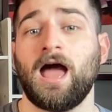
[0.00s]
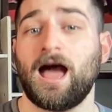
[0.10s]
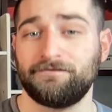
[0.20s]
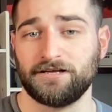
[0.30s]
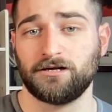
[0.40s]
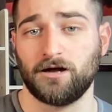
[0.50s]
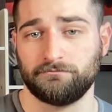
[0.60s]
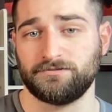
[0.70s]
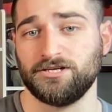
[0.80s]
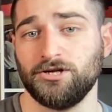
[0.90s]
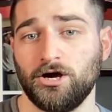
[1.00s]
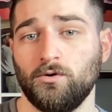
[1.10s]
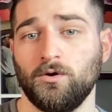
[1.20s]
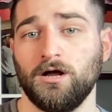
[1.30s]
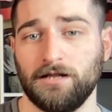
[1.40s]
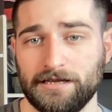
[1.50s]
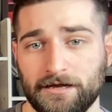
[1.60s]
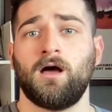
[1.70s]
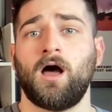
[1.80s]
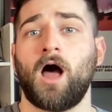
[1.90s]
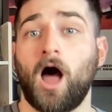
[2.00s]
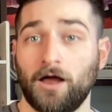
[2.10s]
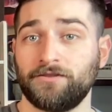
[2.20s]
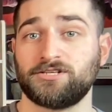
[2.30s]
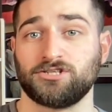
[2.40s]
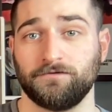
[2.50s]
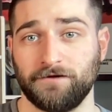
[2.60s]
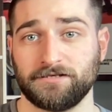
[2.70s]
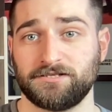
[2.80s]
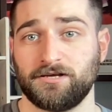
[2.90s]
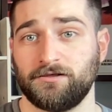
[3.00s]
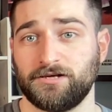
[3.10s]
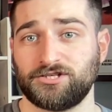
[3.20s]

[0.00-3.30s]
having come to know Elena. On the surface, this